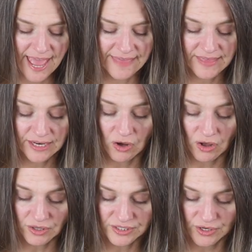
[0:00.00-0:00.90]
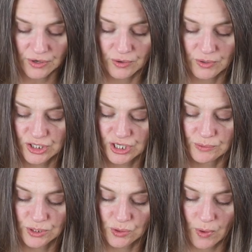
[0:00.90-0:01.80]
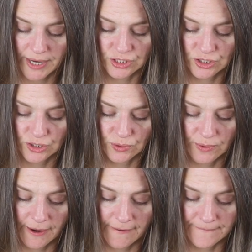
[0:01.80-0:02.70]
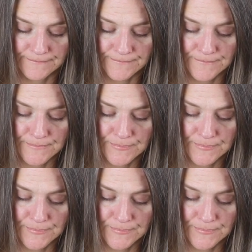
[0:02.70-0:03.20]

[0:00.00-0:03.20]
And then also, she was going to um,